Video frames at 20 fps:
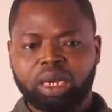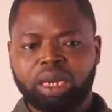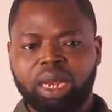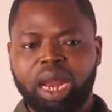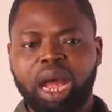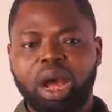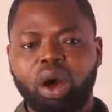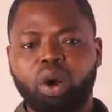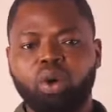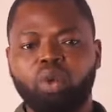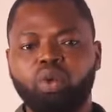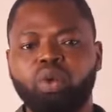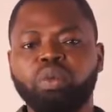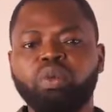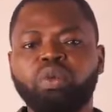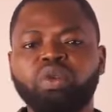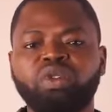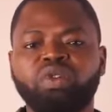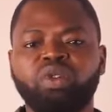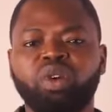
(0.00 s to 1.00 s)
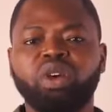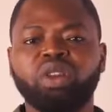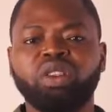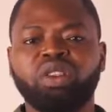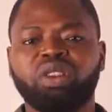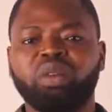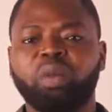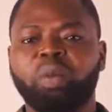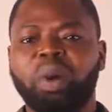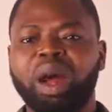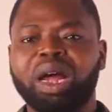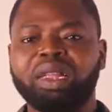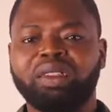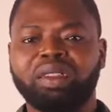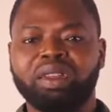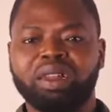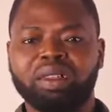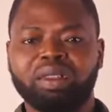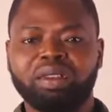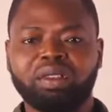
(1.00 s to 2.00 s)
Now we move on to
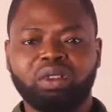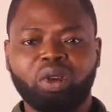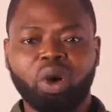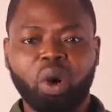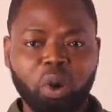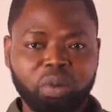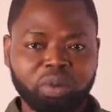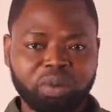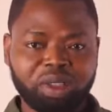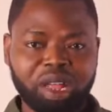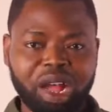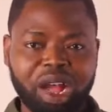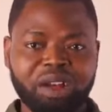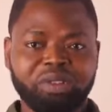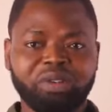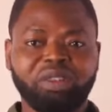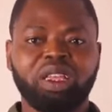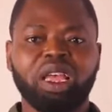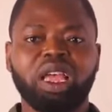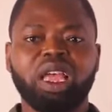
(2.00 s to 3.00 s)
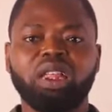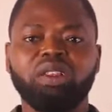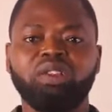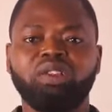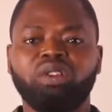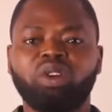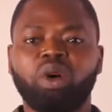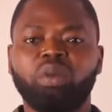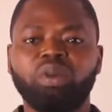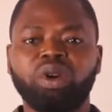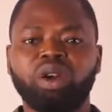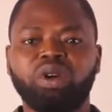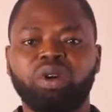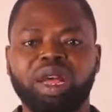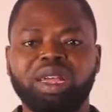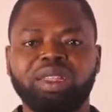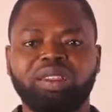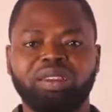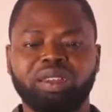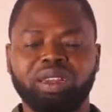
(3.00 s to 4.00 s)
patterns observed in summary
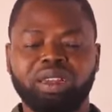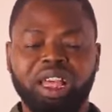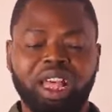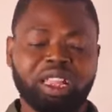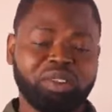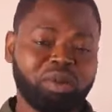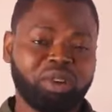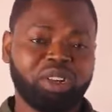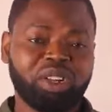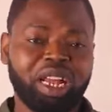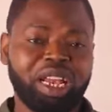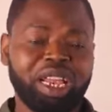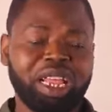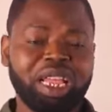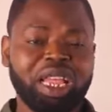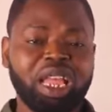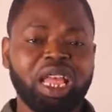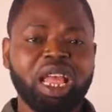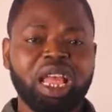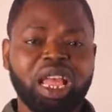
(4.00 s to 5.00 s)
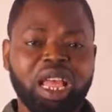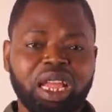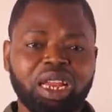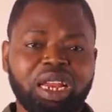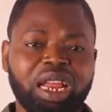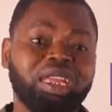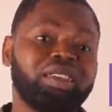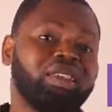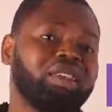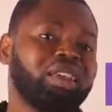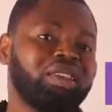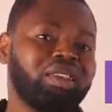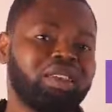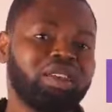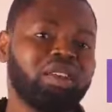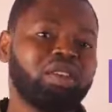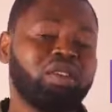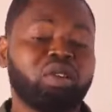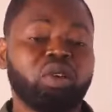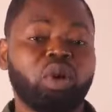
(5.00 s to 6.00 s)
writing, especially in
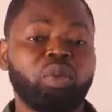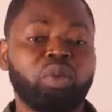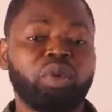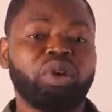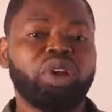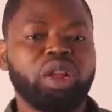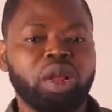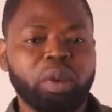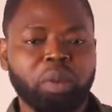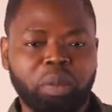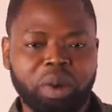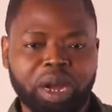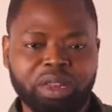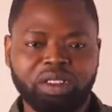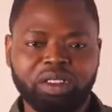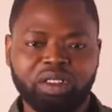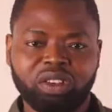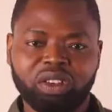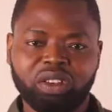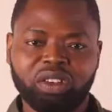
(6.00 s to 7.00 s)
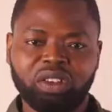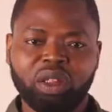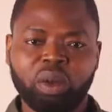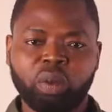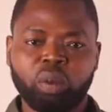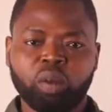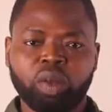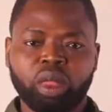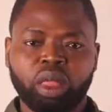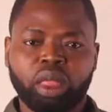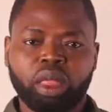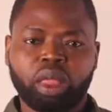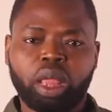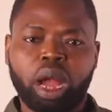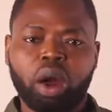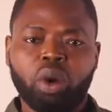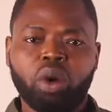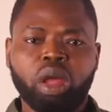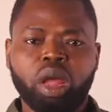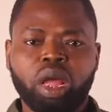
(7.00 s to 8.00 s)
SSC summary passages.
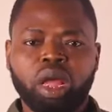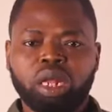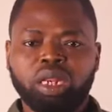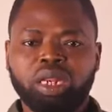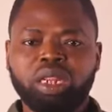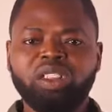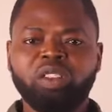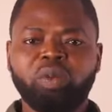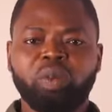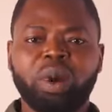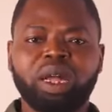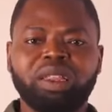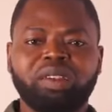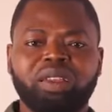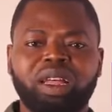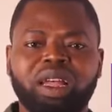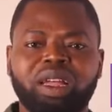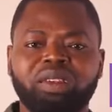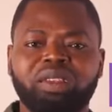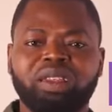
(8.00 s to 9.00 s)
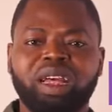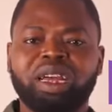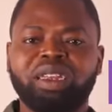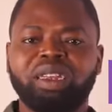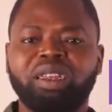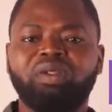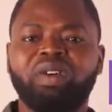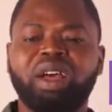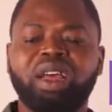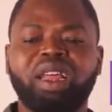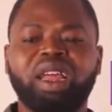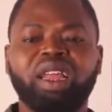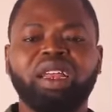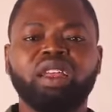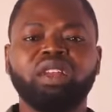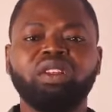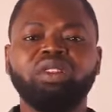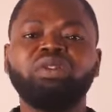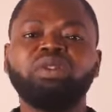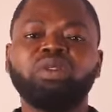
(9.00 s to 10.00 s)
Now, these patterns are
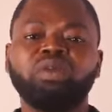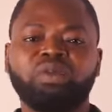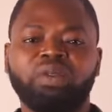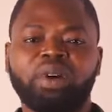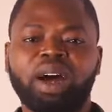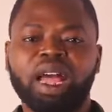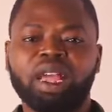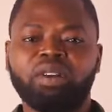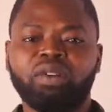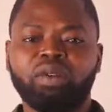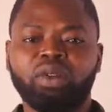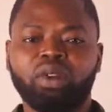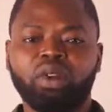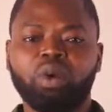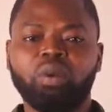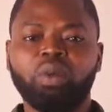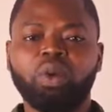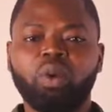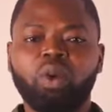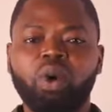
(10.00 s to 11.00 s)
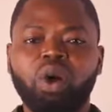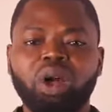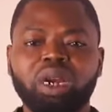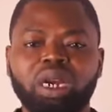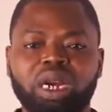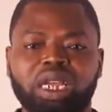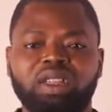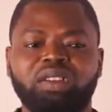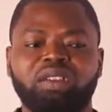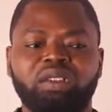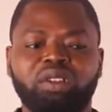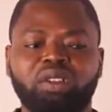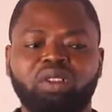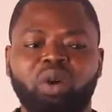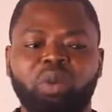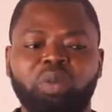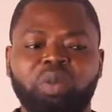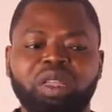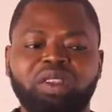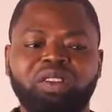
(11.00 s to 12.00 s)
divided into five. Number one is the
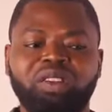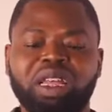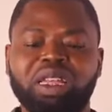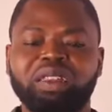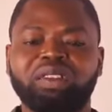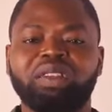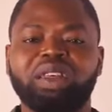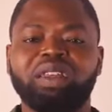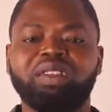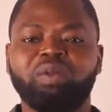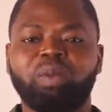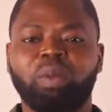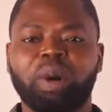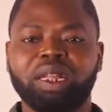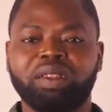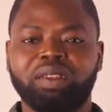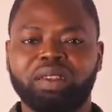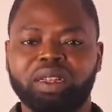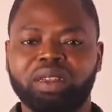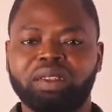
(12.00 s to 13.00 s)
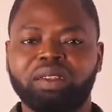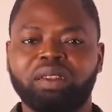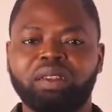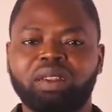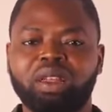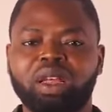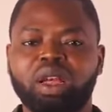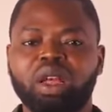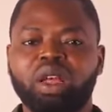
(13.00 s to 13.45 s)
topic sentence patterns.